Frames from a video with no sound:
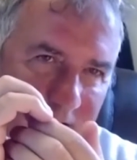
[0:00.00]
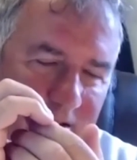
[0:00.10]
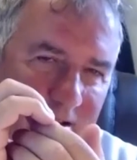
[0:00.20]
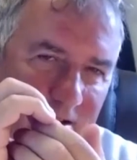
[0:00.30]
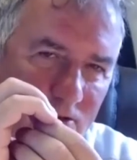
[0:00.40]

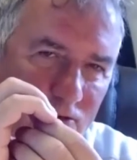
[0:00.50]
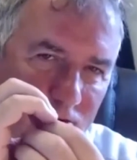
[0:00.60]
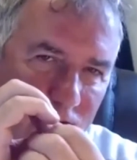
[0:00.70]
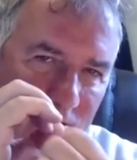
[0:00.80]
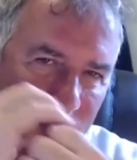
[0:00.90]
can't get
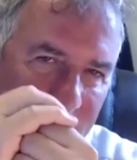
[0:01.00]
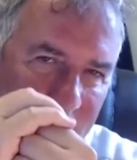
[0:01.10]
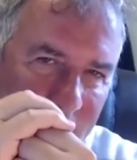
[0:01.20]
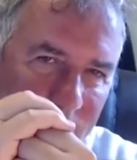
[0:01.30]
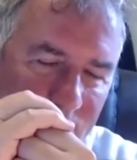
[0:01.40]
through, it might
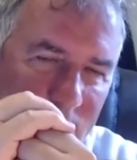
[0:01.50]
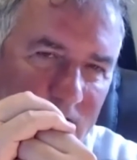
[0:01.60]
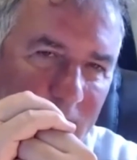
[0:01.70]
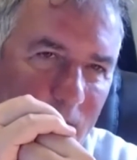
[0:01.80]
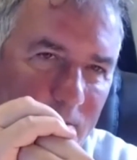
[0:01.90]

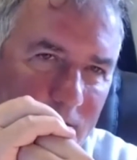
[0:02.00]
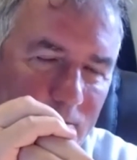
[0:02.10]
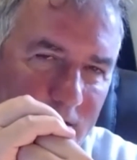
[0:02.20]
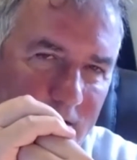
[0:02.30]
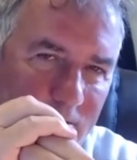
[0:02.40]
jam up
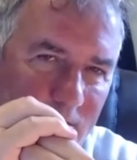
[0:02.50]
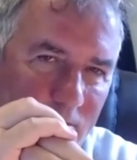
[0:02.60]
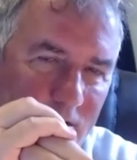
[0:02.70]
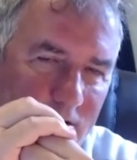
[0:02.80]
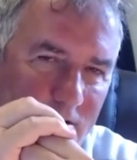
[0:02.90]
completely with a
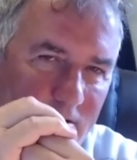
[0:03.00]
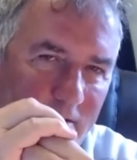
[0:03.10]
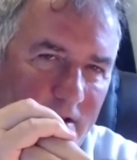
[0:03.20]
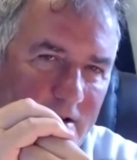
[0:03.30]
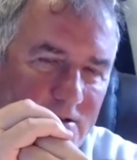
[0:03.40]
blood clot,
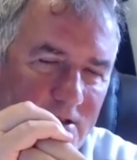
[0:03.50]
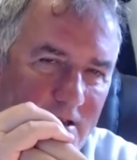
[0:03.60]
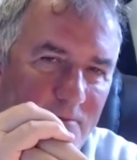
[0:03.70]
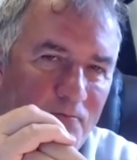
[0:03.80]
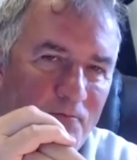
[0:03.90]
and that's the